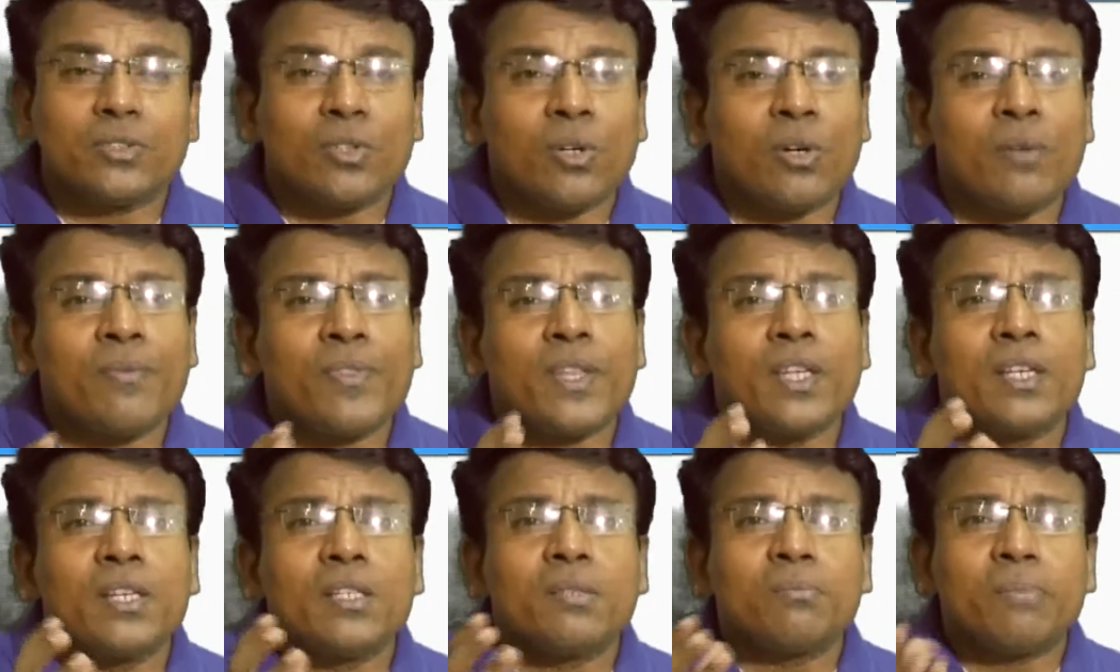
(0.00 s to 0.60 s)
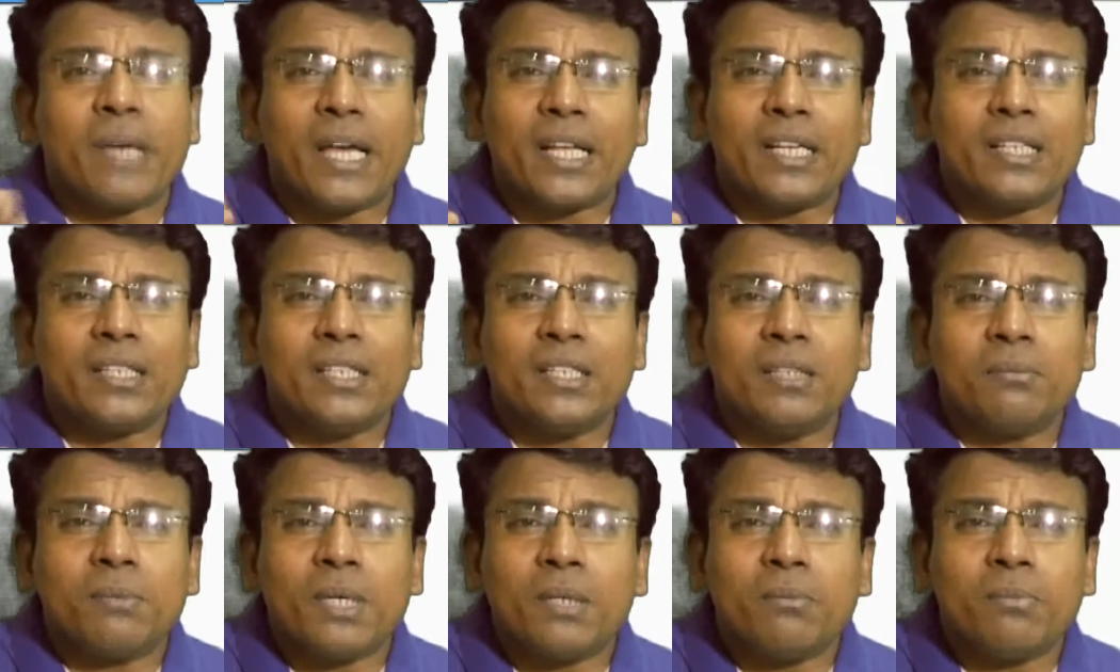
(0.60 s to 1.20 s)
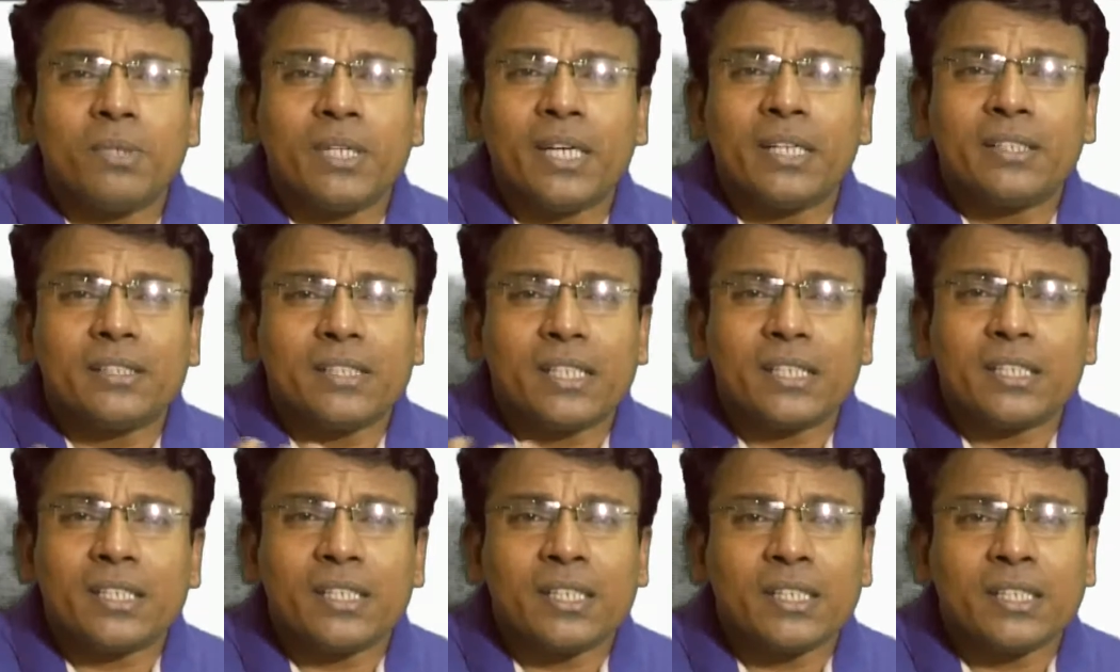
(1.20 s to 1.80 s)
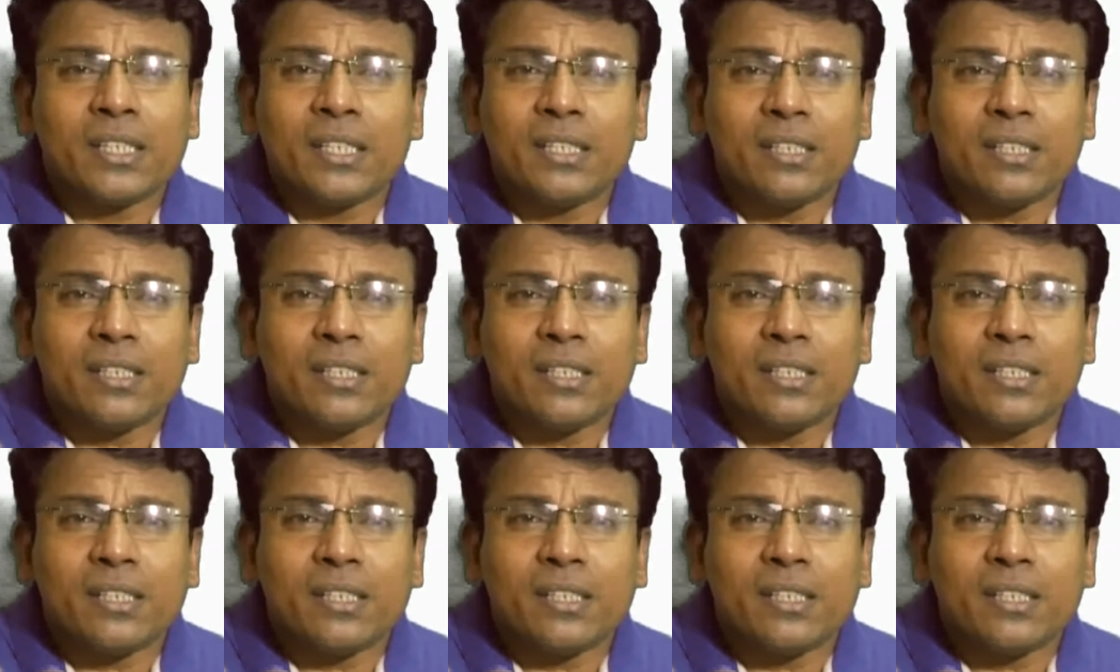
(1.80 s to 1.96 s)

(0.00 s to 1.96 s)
So, parody may be a technique,